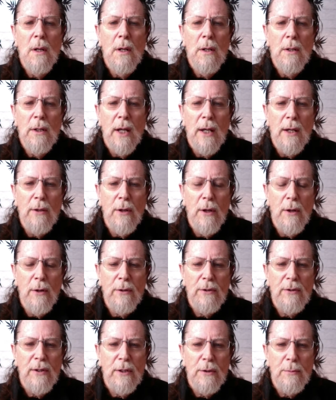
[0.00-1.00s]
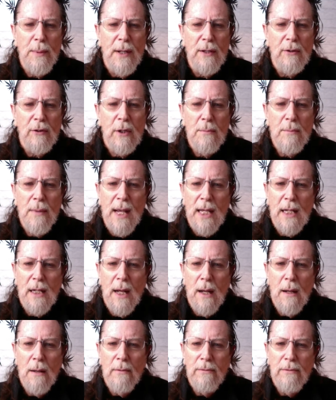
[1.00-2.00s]
Now you notice it's basically made
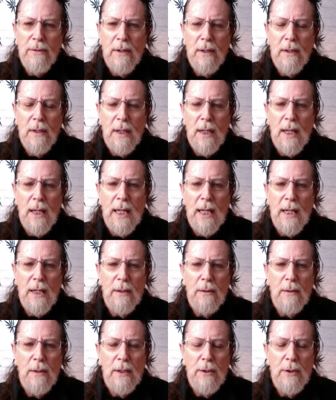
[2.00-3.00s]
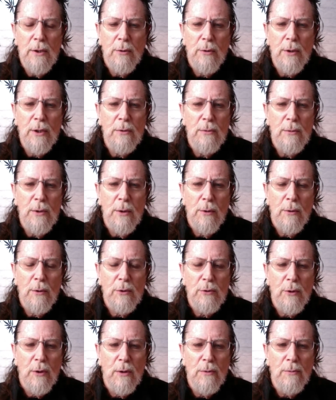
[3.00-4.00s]
of you could
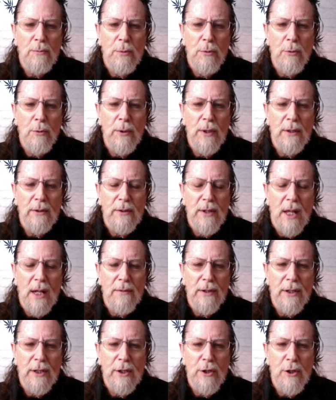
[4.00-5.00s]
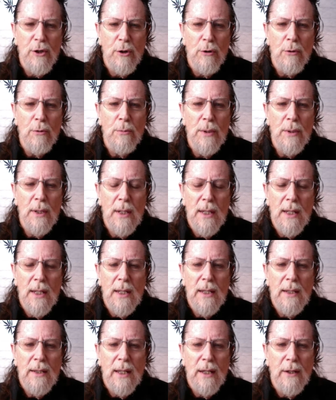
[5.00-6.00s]
sort of pull this out of a cube
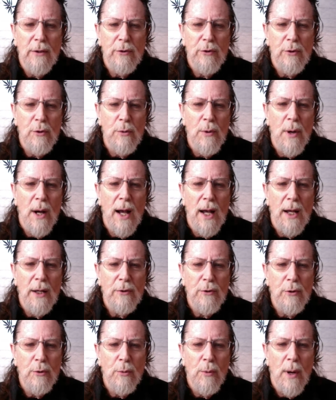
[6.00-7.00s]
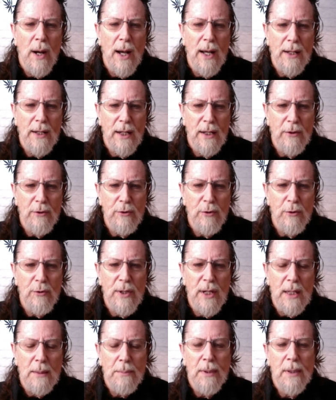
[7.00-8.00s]
that is too high, too wide, and too
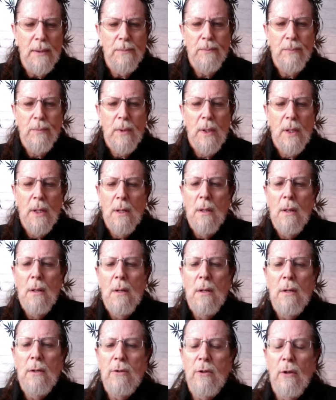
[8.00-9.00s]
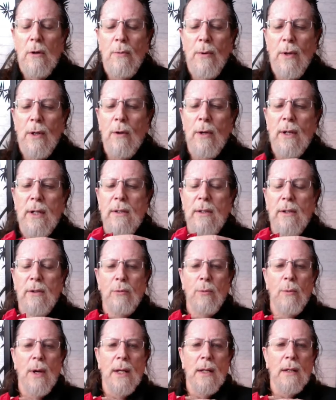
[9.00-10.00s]
deep. So if we look at
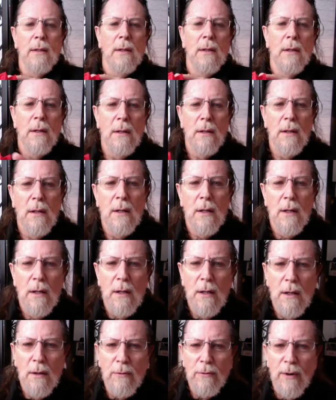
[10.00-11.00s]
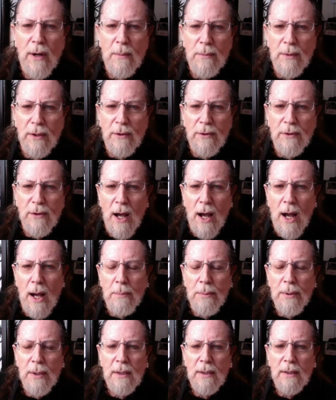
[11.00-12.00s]
this one from the
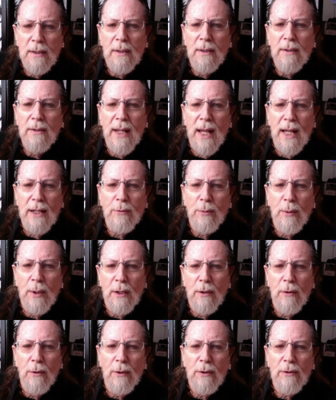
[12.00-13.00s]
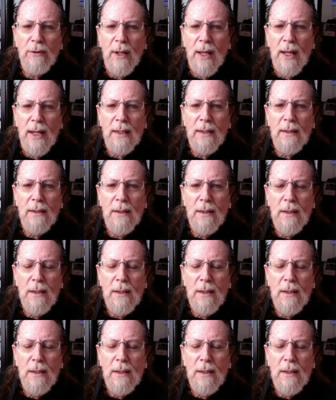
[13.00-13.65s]
top, that's what it looks like.